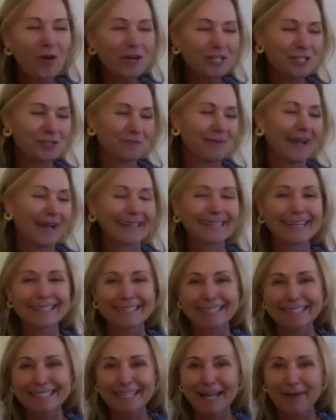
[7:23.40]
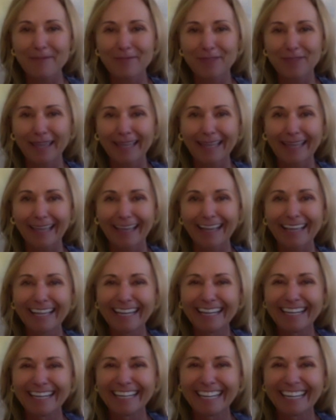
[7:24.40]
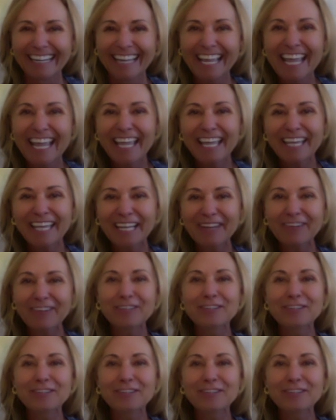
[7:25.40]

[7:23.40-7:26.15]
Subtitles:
your mind doesn't stop thinking. Anyone